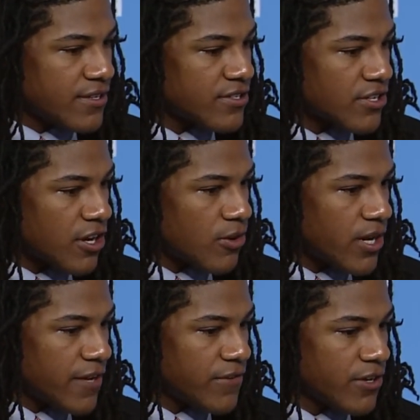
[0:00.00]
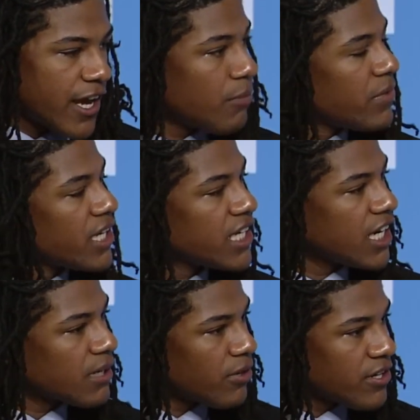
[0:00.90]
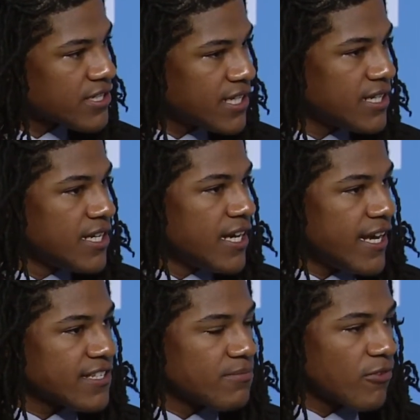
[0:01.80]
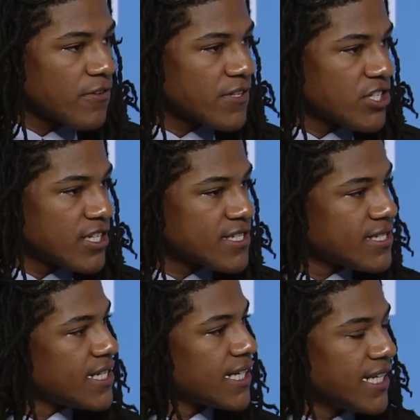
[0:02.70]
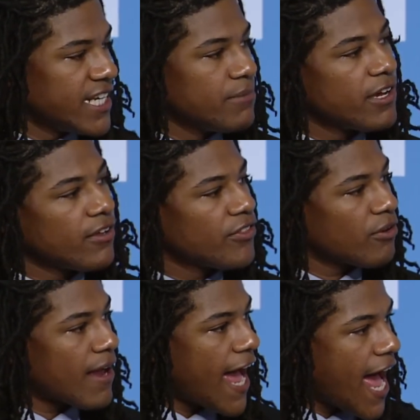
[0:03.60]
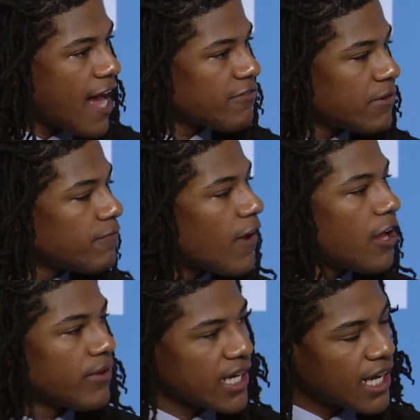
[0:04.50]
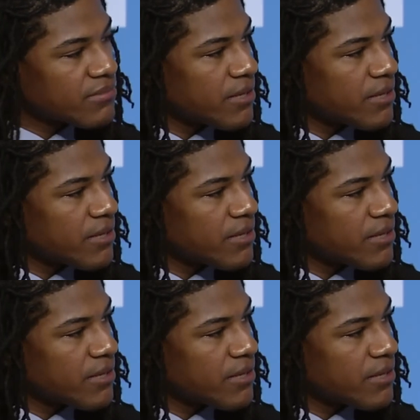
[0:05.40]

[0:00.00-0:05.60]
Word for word: So if you're helping a young person, it's more than just sending an email on their behalf, but following up to